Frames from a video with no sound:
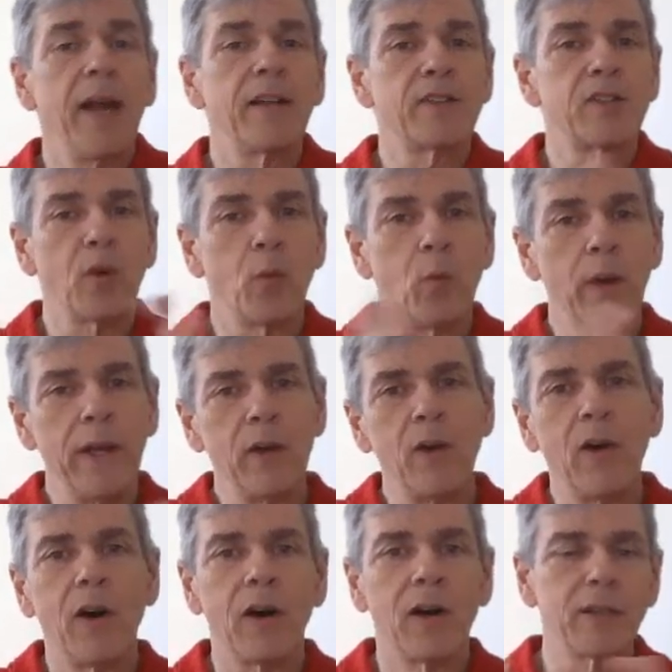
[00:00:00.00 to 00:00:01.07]
And so we
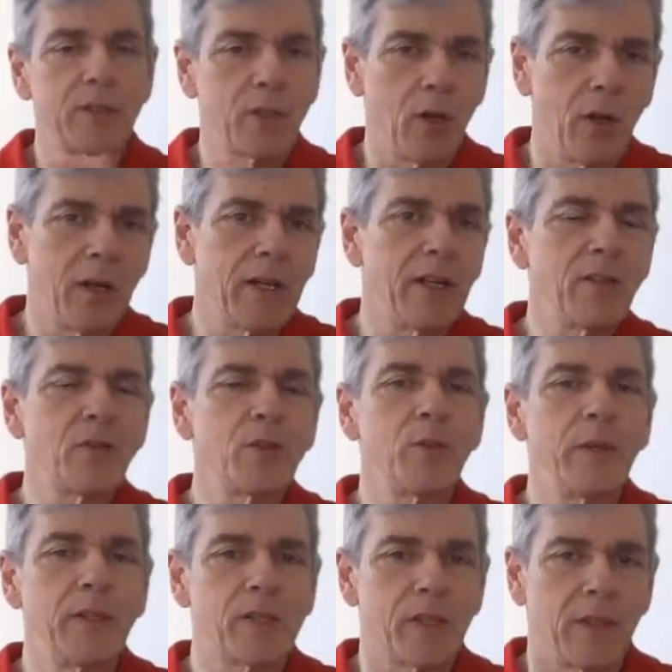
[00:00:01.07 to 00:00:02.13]
are talking
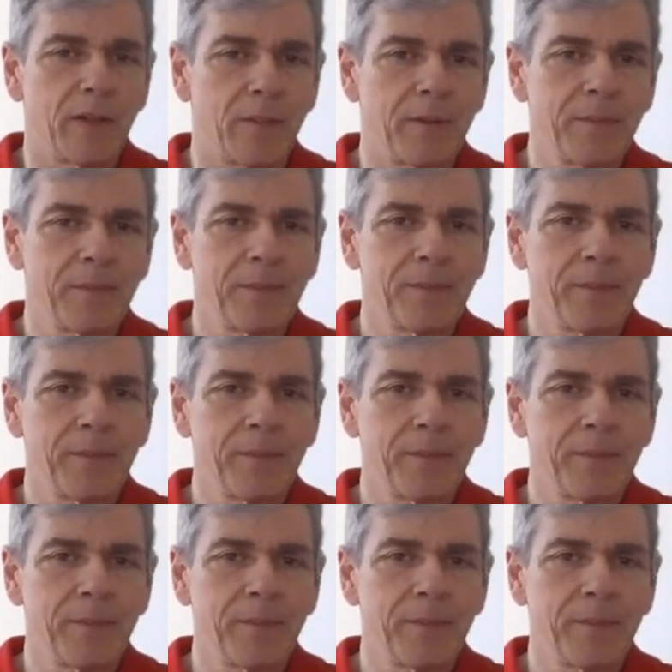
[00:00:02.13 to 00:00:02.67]
to each other